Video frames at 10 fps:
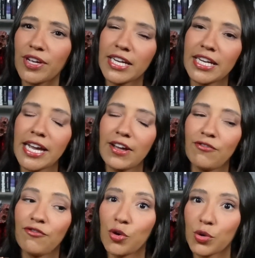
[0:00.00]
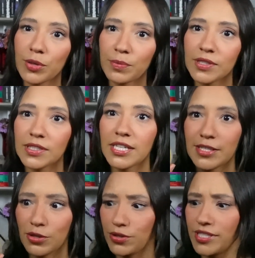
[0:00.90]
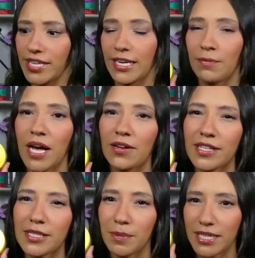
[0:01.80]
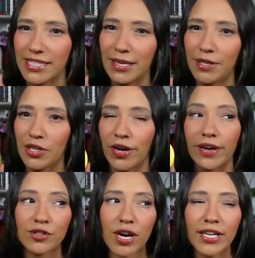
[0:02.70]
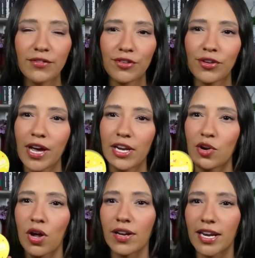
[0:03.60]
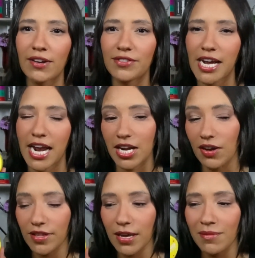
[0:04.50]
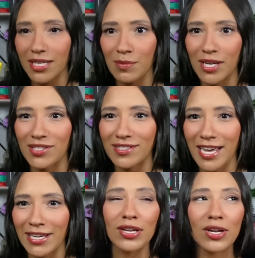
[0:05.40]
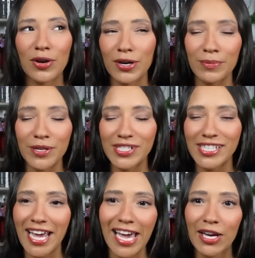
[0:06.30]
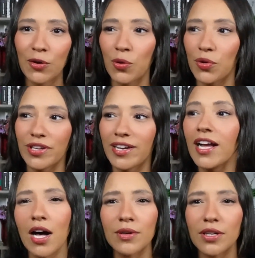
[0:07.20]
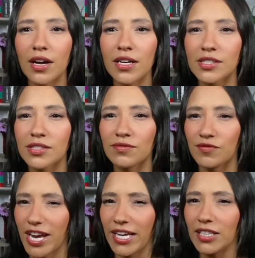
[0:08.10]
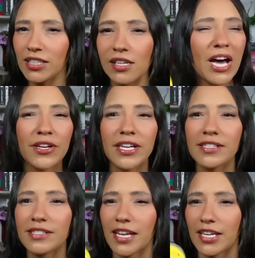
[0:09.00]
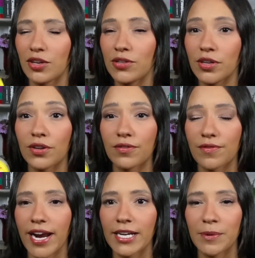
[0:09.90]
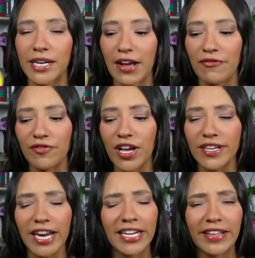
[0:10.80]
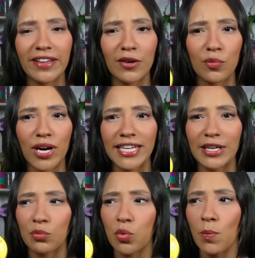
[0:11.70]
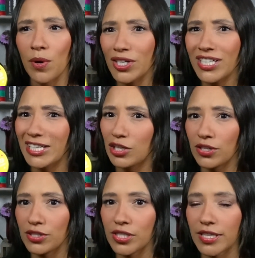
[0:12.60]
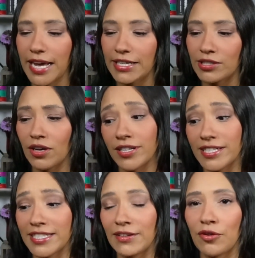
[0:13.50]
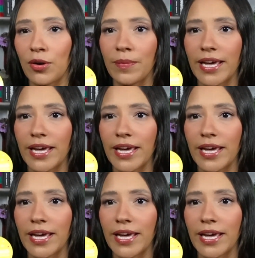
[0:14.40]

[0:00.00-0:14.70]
of any affordable loose setting powders, please let me know. I've tried a few and not loved any of them as much as like the Laura Mercier or the Hourglass Veil powders. Like those are great, but I haven't found anything really remotely close to that, honestly, from